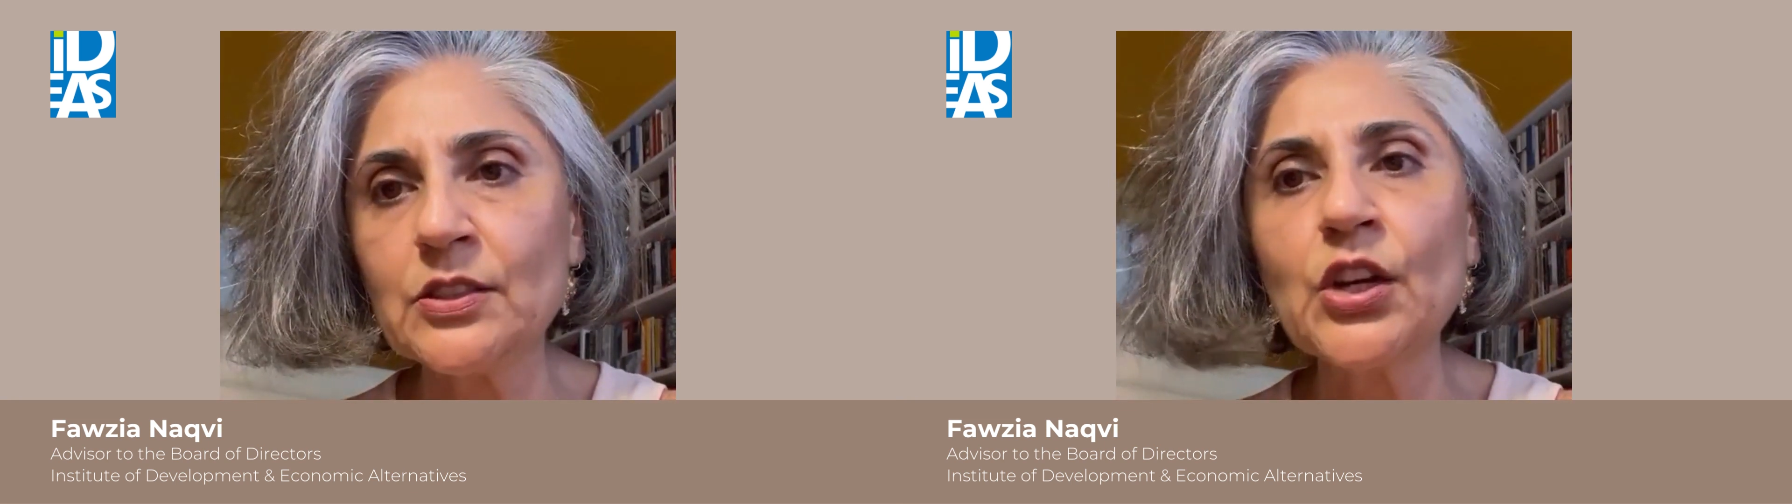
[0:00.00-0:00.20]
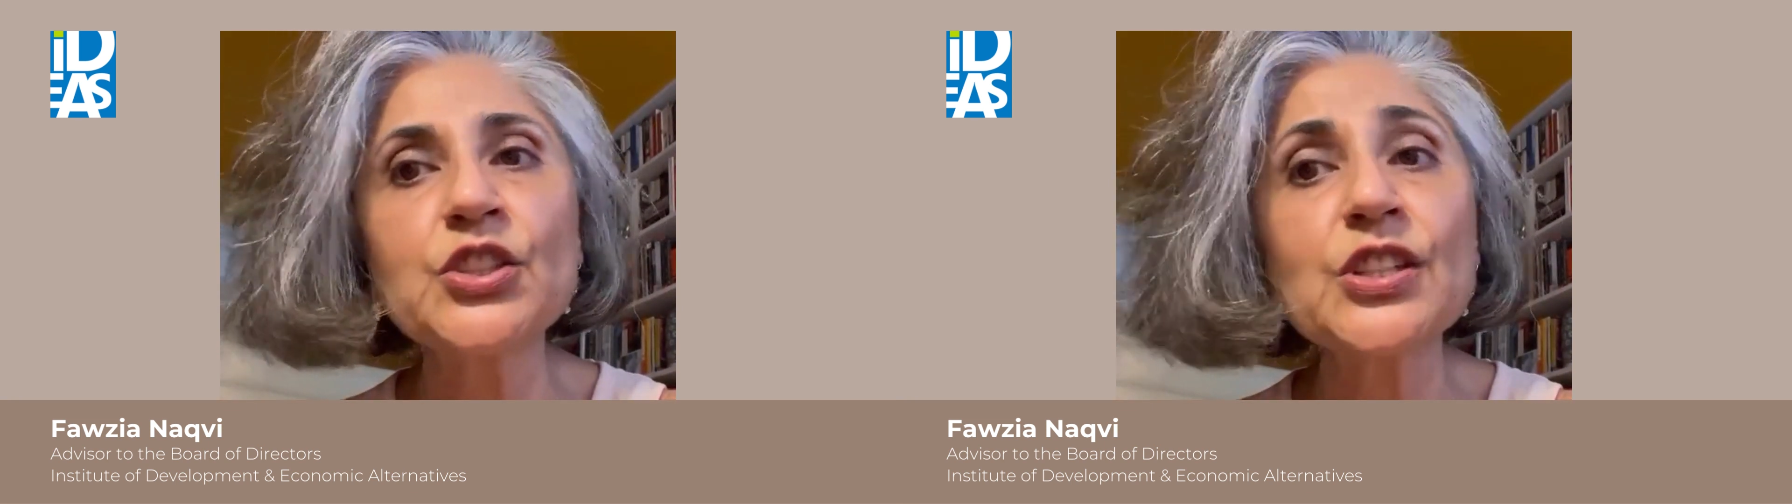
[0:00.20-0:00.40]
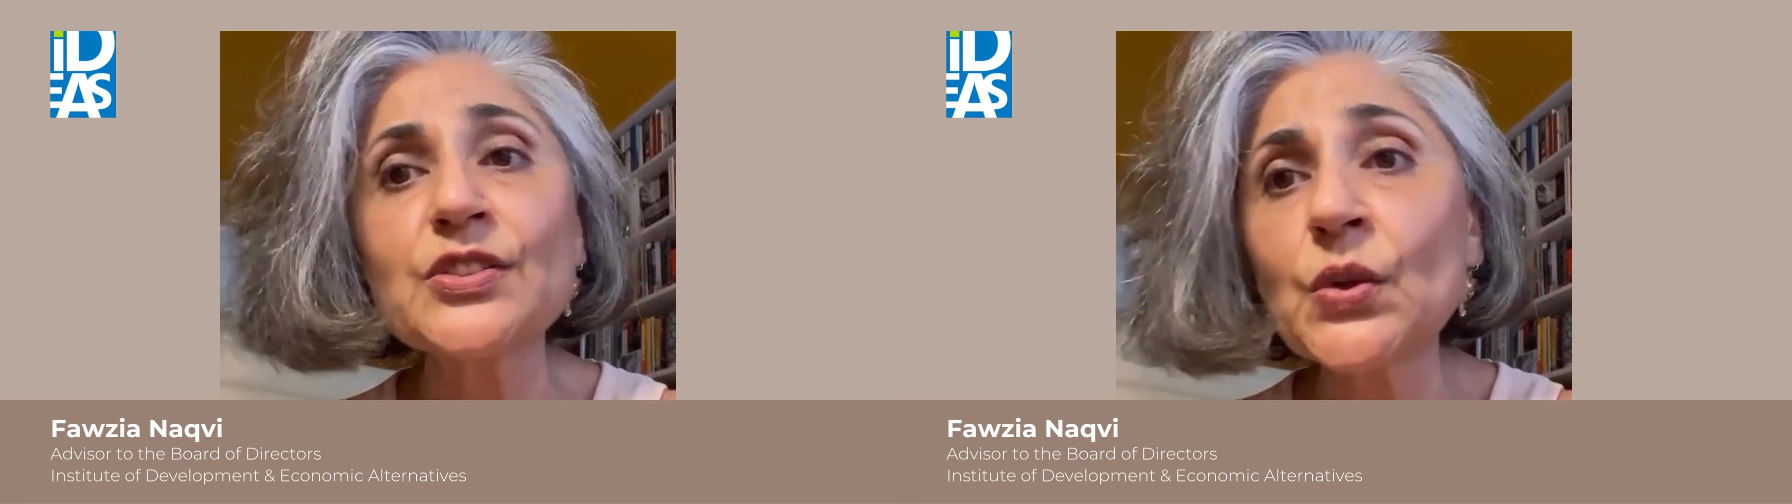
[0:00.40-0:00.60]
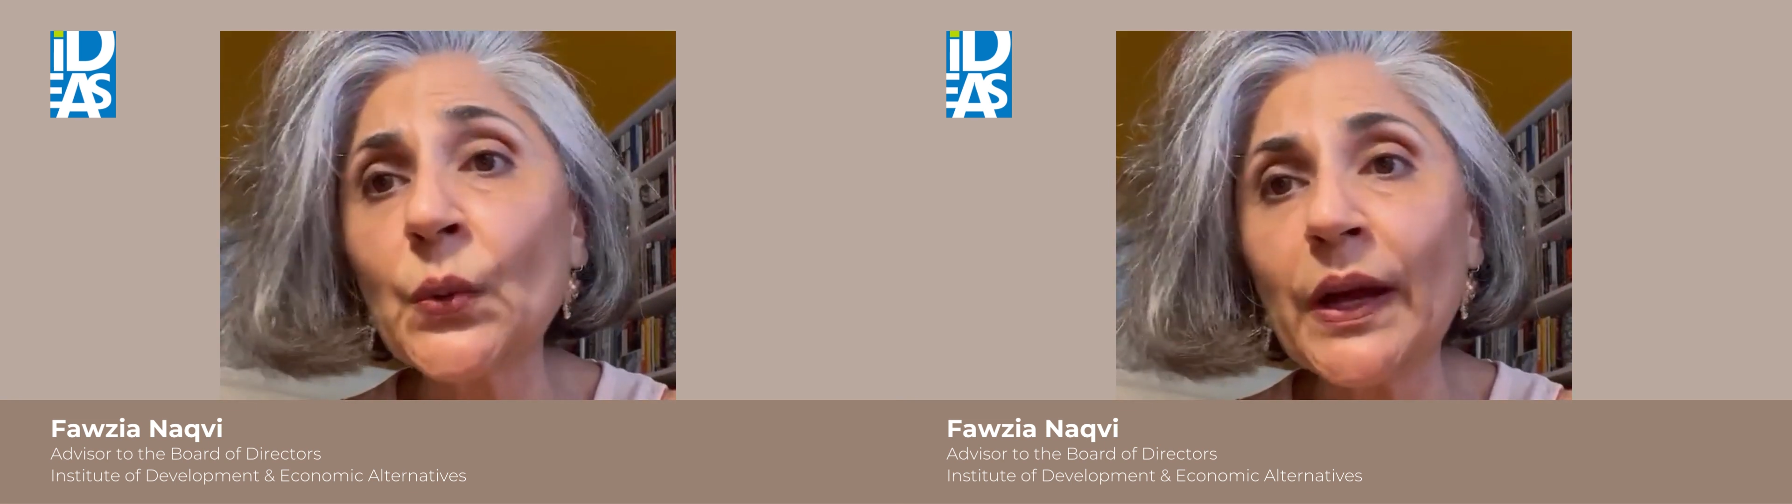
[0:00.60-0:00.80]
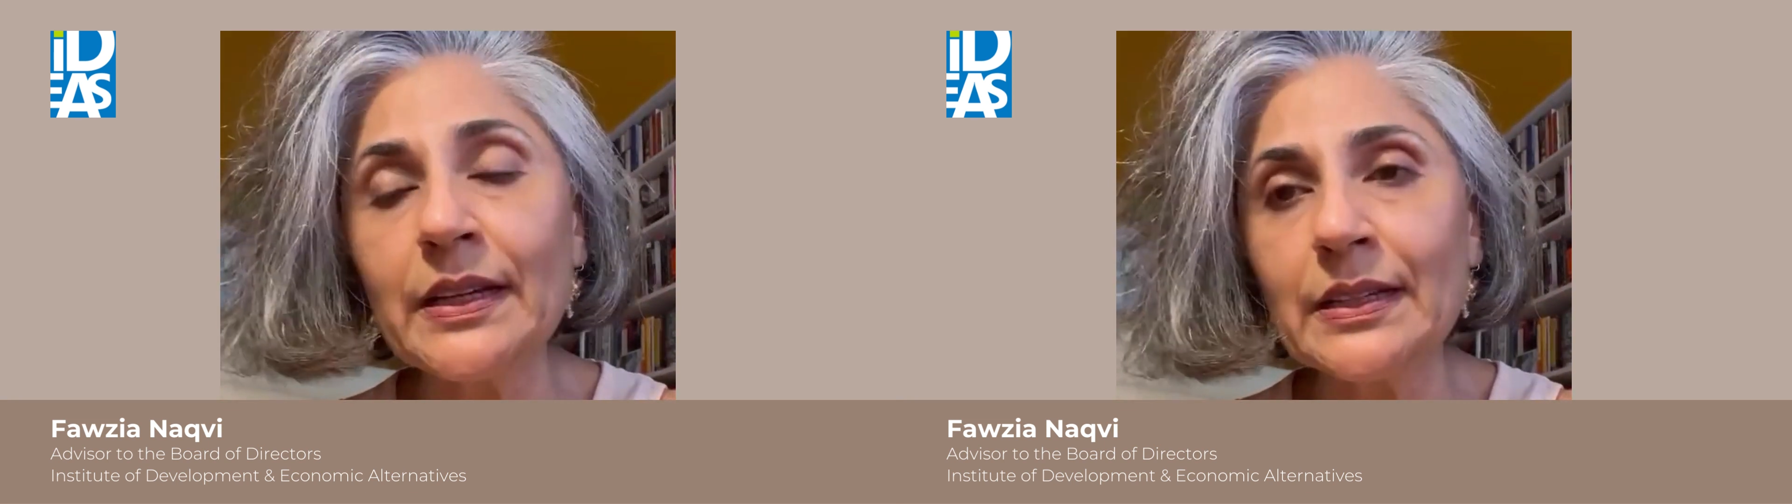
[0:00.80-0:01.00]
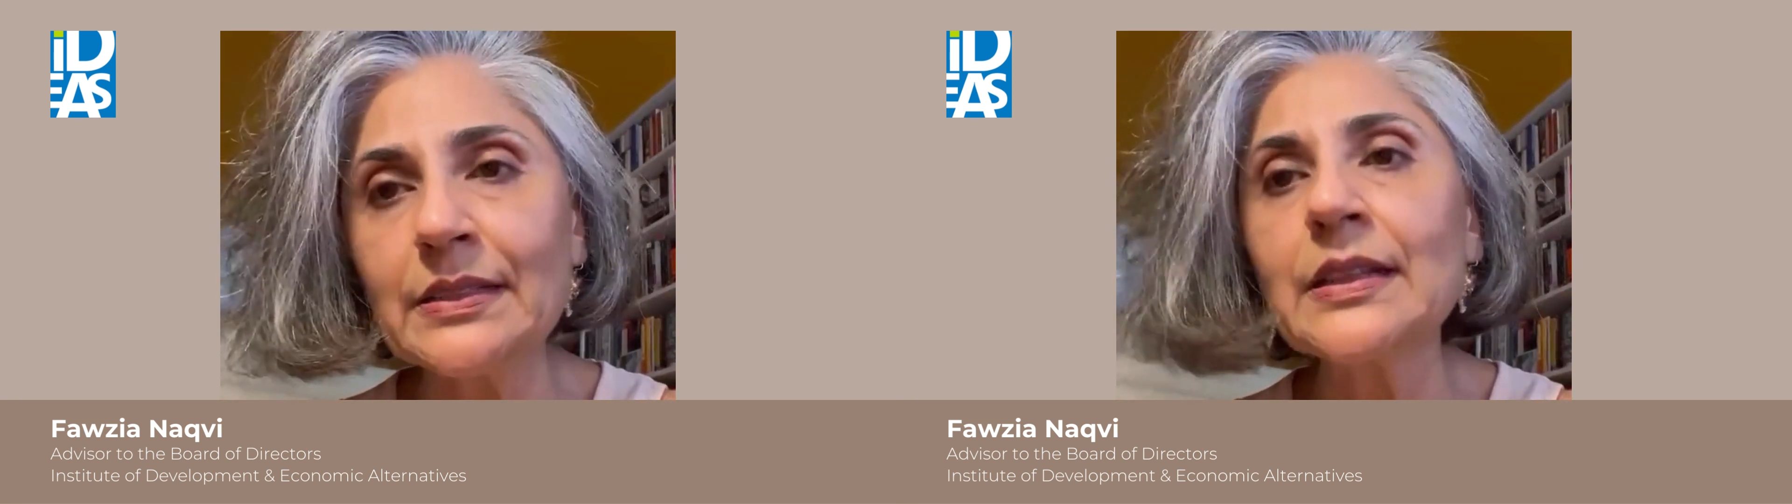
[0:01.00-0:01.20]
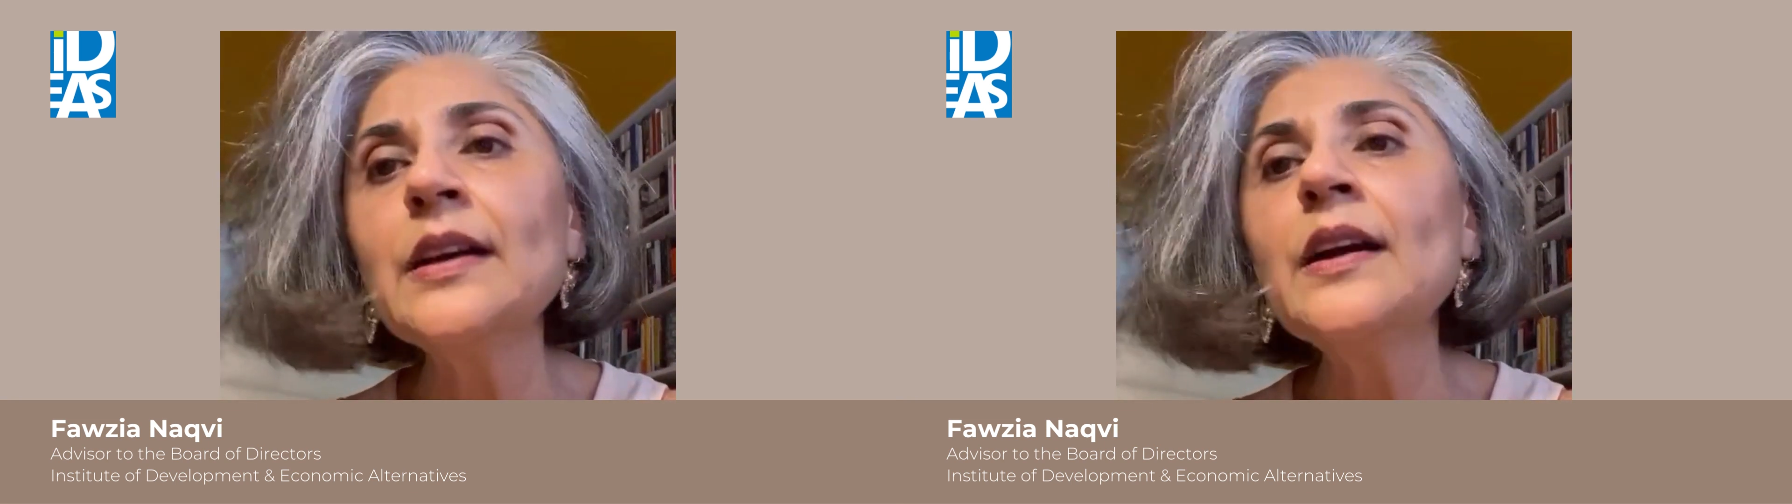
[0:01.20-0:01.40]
not just credit.